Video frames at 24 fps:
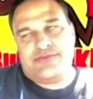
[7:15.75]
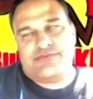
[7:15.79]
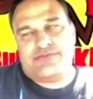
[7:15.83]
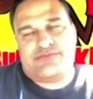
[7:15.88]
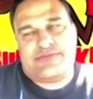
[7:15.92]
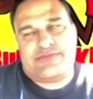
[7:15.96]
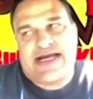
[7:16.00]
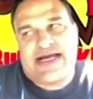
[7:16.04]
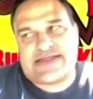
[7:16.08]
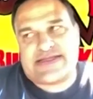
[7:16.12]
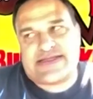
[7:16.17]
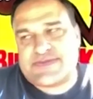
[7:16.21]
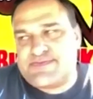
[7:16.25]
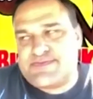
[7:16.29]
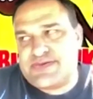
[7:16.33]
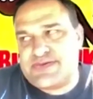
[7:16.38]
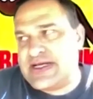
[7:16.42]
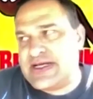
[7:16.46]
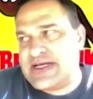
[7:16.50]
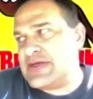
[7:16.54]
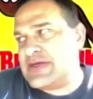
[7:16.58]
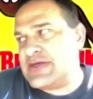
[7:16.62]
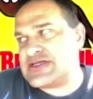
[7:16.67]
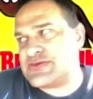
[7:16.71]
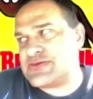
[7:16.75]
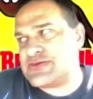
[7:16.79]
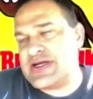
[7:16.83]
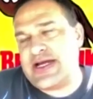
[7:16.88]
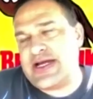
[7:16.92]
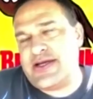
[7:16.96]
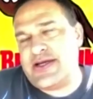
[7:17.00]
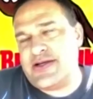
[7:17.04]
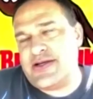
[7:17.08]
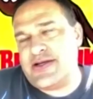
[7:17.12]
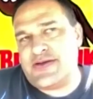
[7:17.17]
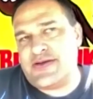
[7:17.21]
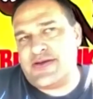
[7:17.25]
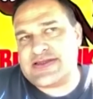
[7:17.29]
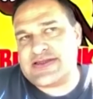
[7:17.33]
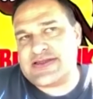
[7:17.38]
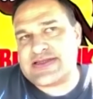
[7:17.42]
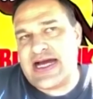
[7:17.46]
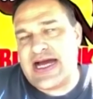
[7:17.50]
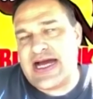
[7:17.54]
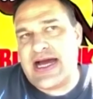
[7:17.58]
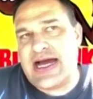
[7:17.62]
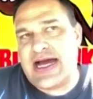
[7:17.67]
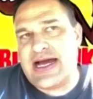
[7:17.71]
that's pretty much what I
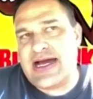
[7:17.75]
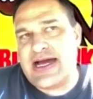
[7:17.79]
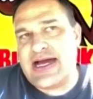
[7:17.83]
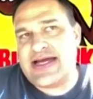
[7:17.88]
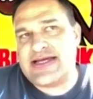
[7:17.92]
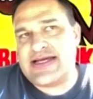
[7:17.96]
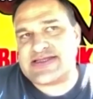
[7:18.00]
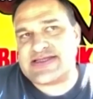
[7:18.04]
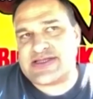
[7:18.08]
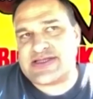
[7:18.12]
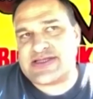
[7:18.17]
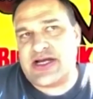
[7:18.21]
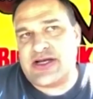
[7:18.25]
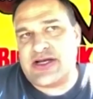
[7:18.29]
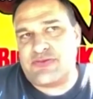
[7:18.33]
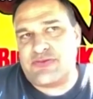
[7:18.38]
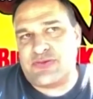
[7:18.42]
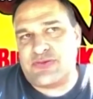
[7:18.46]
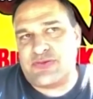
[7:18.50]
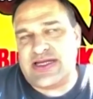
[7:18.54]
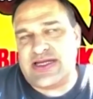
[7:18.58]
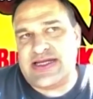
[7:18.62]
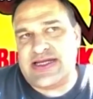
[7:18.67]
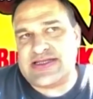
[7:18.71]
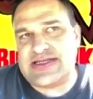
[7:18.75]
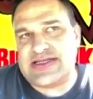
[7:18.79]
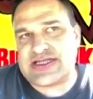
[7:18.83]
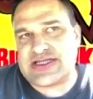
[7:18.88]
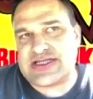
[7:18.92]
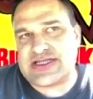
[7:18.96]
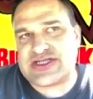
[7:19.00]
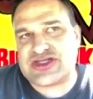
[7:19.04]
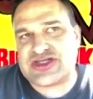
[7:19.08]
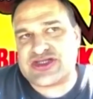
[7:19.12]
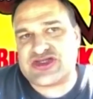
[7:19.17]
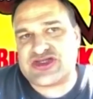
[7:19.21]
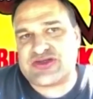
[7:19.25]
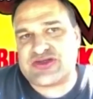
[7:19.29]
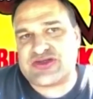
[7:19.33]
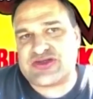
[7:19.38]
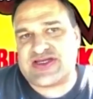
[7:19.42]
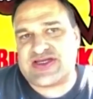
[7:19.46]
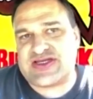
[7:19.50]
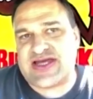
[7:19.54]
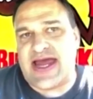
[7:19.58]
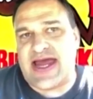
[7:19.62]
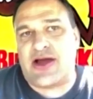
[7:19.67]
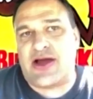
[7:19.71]
noticed. I started really
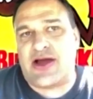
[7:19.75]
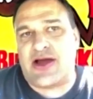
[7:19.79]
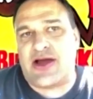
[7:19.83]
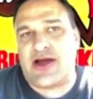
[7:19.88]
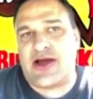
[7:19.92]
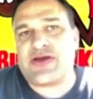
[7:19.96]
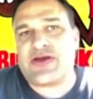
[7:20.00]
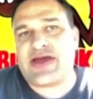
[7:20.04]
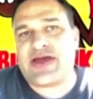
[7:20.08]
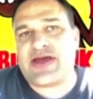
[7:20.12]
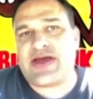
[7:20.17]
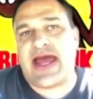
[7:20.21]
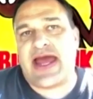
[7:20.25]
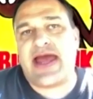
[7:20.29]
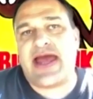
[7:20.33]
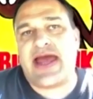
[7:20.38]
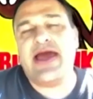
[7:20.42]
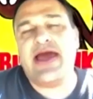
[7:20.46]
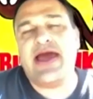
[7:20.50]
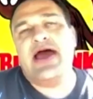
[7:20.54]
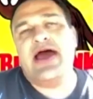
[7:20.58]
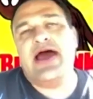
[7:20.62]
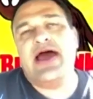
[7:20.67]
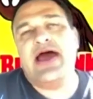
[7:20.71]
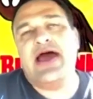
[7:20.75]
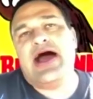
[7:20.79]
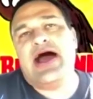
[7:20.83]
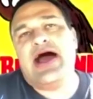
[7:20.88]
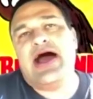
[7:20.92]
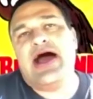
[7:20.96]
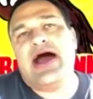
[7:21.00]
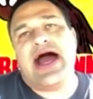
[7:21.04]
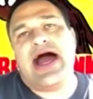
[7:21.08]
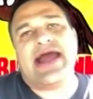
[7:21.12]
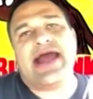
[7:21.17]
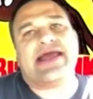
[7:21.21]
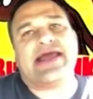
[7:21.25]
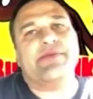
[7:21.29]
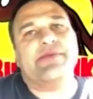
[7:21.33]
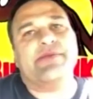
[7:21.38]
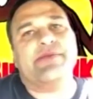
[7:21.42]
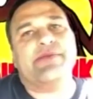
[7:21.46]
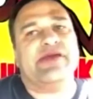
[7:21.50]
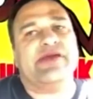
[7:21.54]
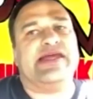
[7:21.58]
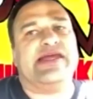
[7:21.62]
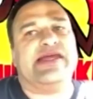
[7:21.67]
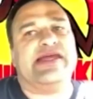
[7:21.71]
just saying, okay, I can be this like
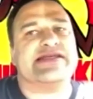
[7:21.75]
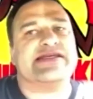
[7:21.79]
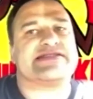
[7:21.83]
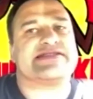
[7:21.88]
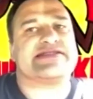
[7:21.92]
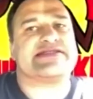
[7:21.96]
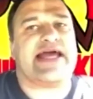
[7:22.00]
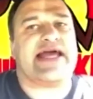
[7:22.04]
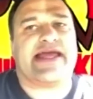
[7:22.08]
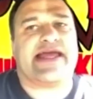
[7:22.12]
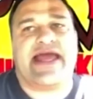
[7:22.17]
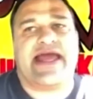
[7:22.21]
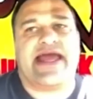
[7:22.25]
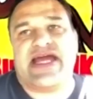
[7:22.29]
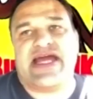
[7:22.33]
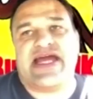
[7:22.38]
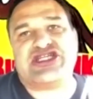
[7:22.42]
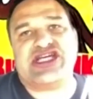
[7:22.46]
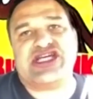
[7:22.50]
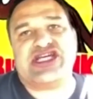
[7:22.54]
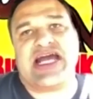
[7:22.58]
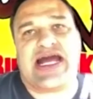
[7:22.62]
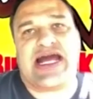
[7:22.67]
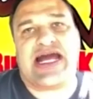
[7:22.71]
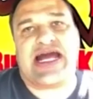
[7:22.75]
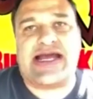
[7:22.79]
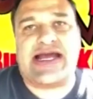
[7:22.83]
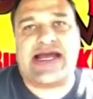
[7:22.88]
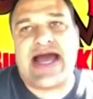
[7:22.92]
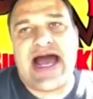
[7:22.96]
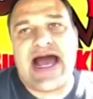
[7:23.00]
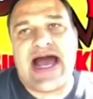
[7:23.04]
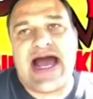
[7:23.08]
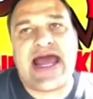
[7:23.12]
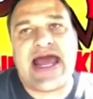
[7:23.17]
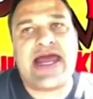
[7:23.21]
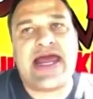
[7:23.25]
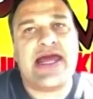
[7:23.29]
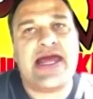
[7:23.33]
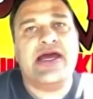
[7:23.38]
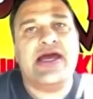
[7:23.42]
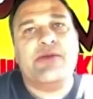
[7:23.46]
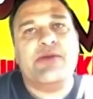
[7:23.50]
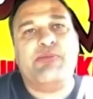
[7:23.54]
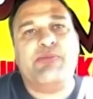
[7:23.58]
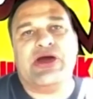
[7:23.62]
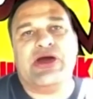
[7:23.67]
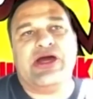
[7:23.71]
edgy kind of guy, but one thing
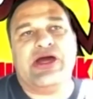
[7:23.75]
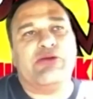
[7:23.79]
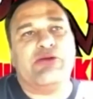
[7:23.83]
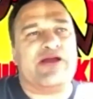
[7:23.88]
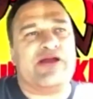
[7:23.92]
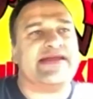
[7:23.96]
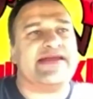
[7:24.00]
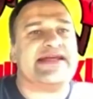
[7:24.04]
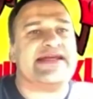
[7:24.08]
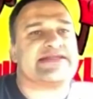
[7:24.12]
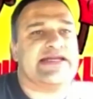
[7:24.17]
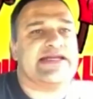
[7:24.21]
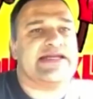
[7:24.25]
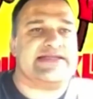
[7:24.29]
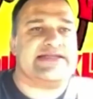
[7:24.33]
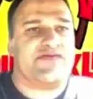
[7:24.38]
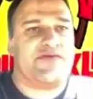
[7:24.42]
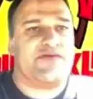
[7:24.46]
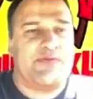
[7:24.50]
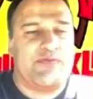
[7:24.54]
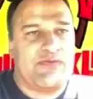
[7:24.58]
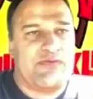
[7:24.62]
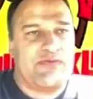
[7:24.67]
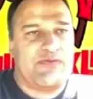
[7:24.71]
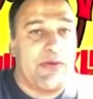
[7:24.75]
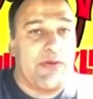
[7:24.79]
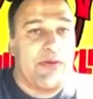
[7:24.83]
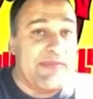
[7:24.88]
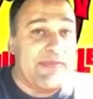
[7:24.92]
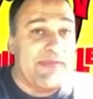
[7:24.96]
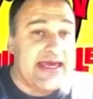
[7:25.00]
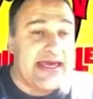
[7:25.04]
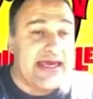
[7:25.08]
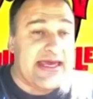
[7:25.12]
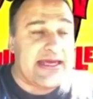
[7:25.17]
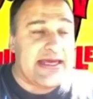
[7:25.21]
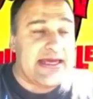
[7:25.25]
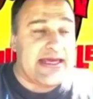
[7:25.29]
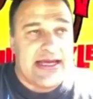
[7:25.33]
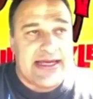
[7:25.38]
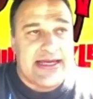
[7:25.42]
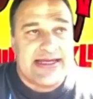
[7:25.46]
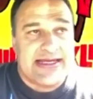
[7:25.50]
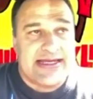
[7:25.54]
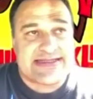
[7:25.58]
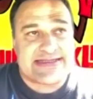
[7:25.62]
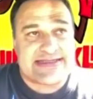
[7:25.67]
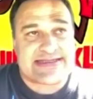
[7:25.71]
that's going to differ from me
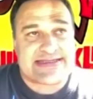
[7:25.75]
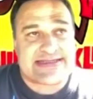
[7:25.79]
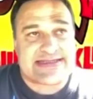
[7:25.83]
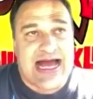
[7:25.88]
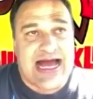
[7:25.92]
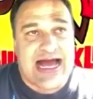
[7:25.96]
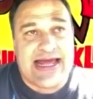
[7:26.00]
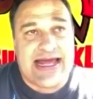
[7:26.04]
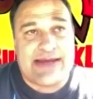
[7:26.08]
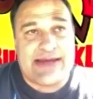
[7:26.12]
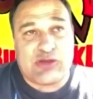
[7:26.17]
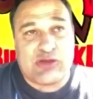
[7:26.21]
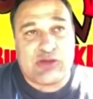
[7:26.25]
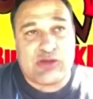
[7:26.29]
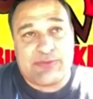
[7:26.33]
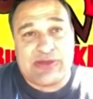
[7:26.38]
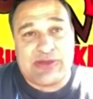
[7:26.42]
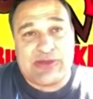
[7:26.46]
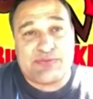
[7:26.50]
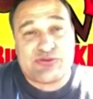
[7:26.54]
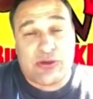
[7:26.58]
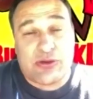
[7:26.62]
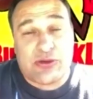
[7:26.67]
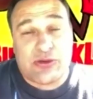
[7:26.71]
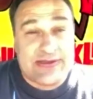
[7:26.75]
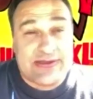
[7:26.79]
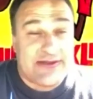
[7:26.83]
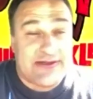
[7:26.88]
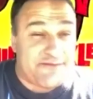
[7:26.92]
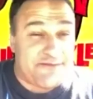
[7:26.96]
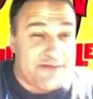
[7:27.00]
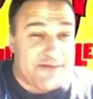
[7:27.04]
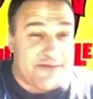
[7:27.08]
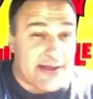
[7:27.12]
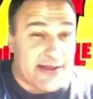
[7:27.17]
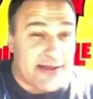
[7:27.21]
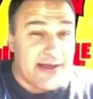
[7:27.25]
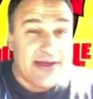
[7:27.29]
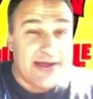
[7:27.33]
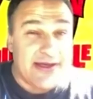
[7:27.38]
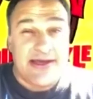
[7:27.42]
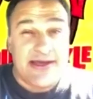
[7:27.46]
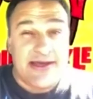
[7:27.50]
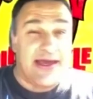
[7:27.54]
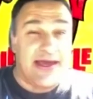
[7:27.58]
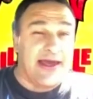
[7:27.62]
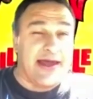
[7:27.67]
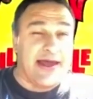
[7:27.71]
is I am going to be prolific,
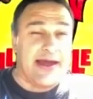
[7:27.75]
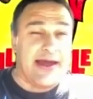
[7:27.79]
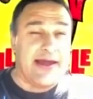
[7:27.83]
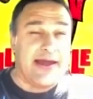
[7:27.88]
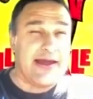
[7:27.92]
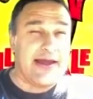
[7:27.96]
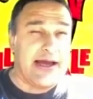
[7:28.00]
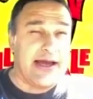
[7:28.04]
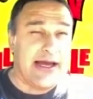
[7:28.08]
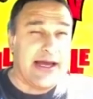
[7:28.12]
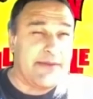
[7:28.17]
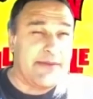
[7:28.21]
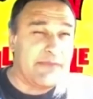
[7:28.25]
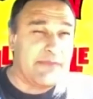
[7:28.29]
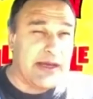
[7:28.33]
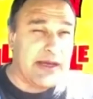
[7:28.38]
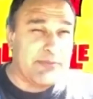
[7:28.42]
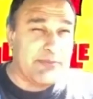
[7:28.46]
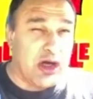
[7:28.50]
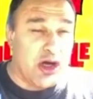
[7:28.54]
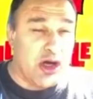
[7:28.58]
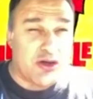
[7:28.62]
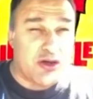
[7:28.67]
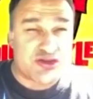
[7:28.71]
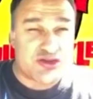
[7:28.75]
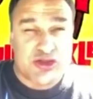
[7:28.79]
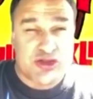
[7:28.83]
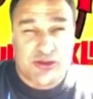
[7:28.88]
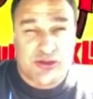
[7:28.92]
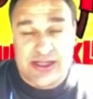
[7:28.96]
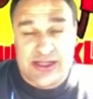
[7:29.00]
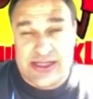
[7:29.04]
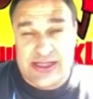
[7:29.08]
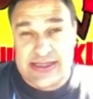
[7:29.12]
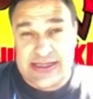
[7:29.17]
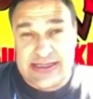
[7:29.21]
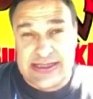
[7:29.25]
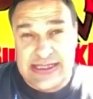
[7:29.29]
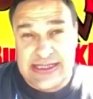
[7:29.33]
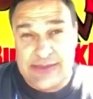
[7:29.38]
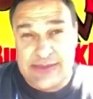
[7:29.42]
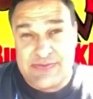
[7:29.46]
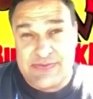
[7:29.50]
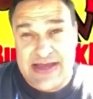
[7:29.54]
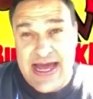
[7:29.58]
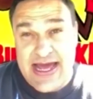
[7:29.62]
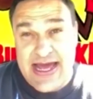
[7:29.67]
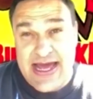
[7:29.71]
and I'm also going to
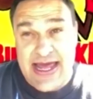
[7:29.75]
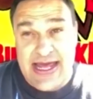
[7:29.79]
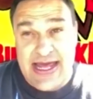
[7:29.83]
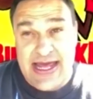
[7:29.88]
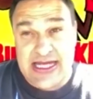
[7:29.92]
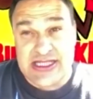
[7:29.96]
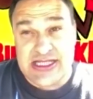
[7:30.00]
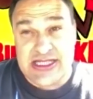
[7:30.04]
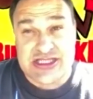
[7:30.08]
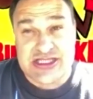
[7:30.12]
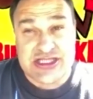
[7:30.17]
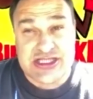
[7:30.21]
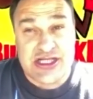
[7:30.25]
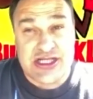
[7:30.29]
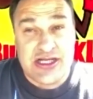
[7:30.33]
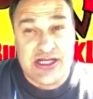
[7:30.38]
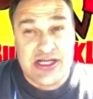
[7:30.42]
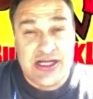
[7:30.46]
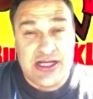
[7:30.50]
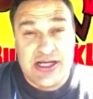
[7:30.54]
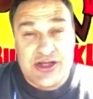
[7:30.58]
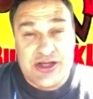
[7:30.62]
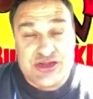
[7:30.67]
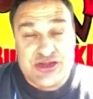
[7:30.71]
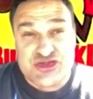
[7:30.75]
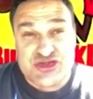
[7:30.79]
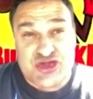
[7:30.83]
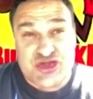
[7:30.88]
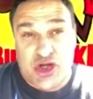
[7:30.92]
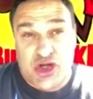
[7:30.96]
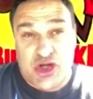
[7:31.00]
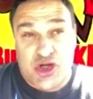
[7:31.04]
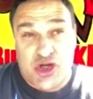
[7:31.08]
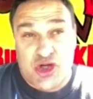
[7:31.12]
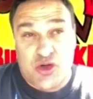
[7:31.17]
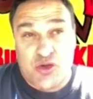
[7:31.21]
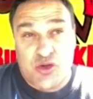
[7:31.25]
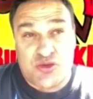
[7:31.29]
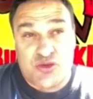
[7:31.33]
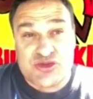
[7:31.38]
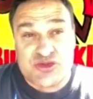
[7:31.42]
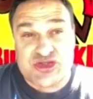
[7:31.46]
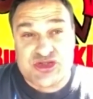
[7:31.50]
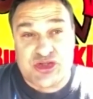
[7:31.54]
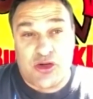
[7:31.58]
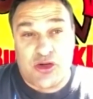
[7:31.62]
keep that edge. So